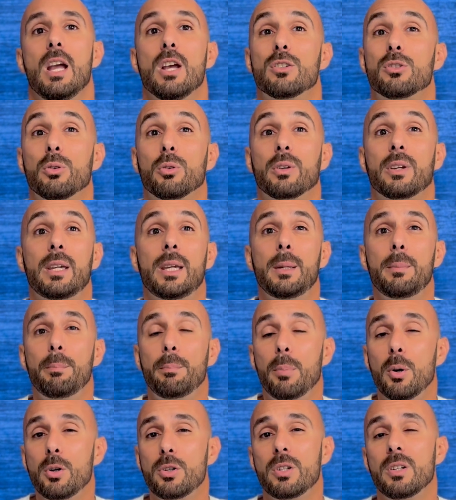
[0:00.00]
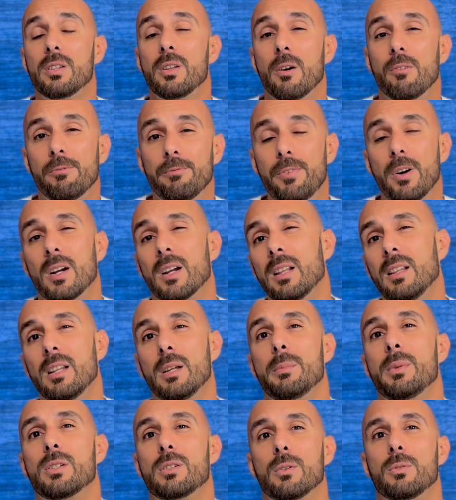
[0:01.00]
So keep pushing the fucking
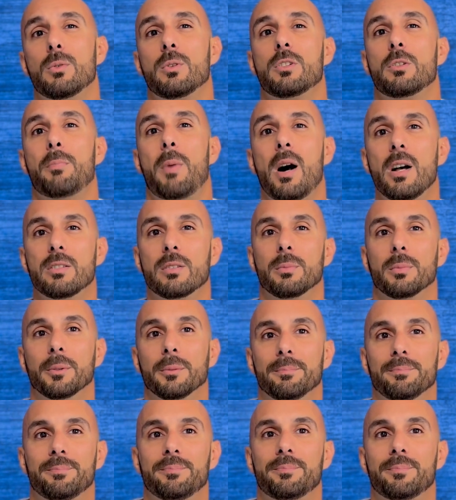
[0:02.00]
limits of what's possible.